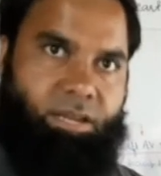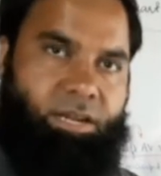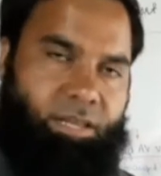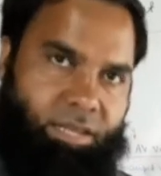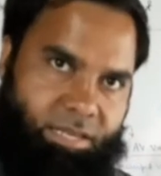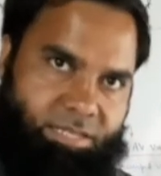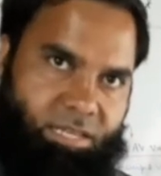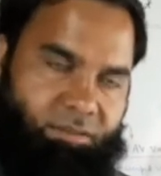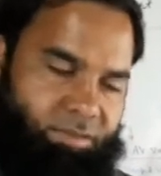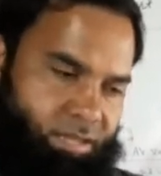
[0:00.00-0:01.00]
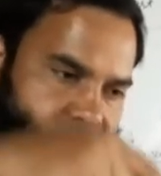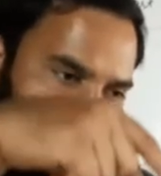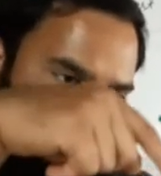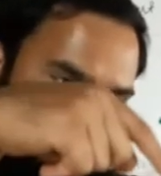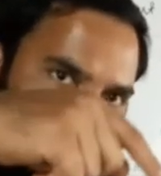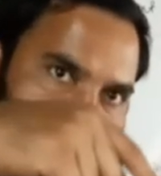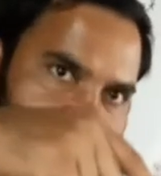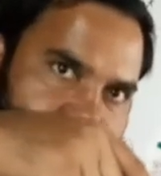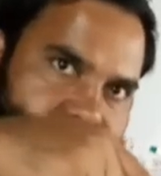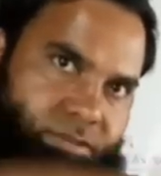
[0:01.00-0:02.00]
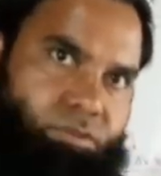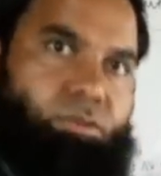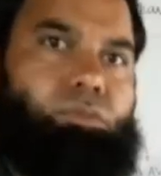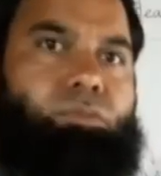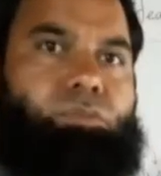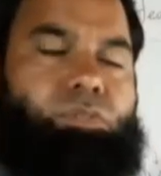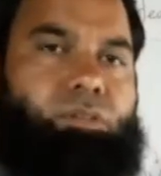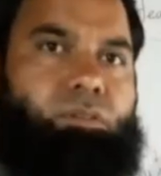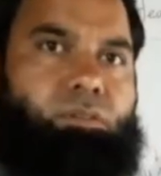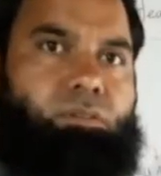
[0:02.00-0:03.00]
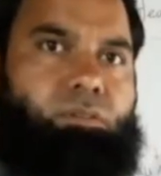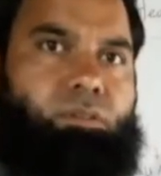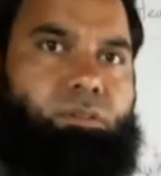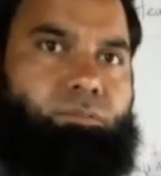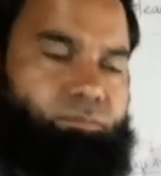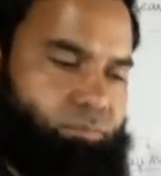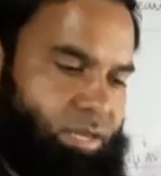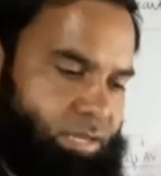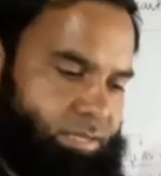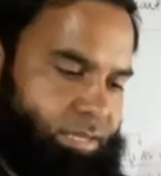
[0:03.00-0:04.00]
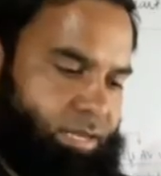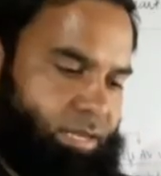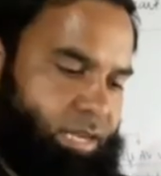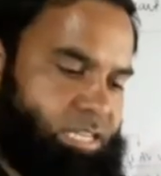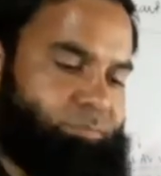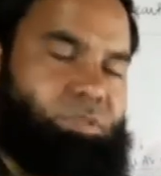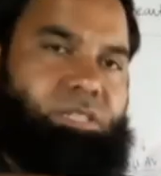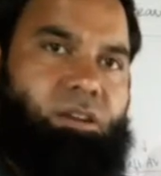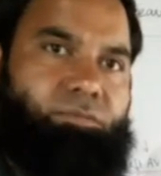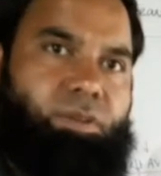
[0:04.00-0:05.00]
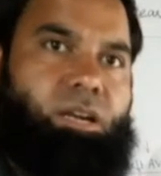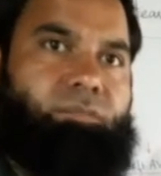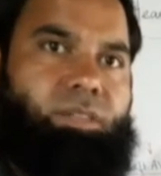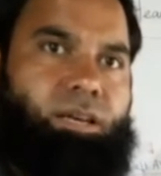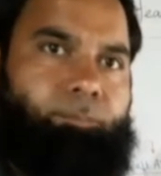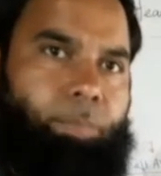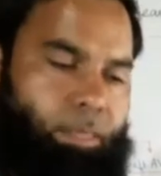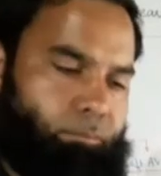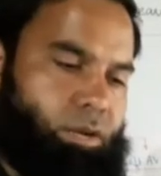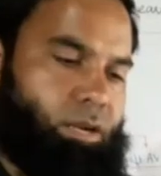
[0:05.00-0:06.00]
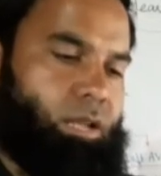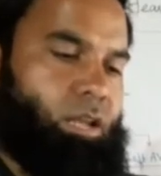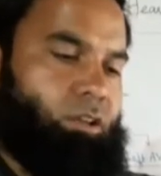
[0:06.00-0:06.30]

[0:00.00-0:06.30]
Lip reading: and ASLV gets closed, because their cusps are filled with the blood.